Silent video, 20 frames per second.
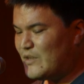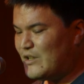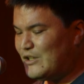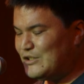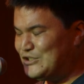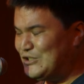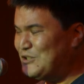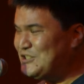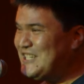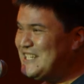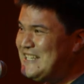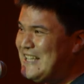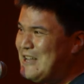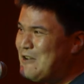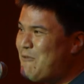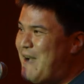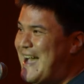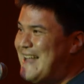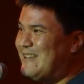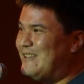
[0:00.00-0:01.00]
so she did
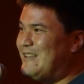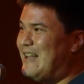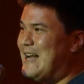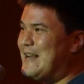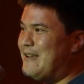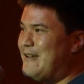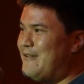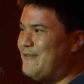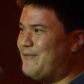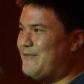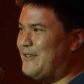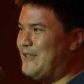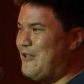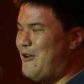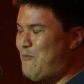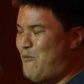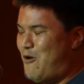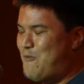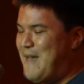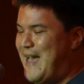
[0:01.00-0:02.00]
write a lot of you
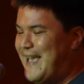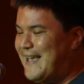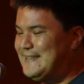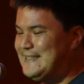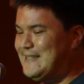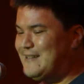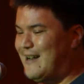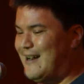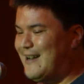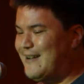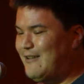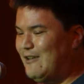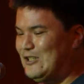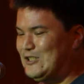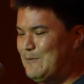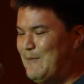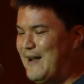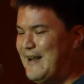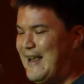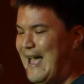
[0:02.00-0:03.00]
know, more magazine articles
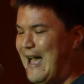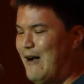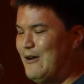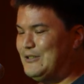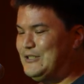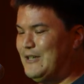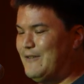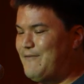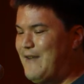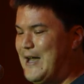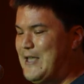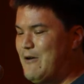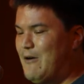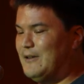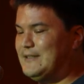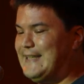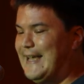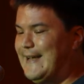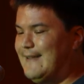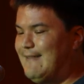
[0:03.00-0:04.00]
about how to find your
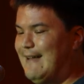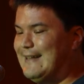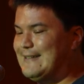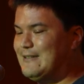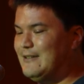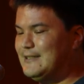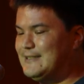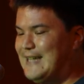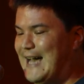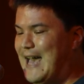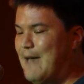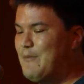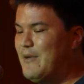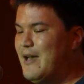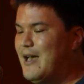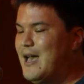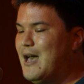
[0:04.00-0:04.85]
own psychological type,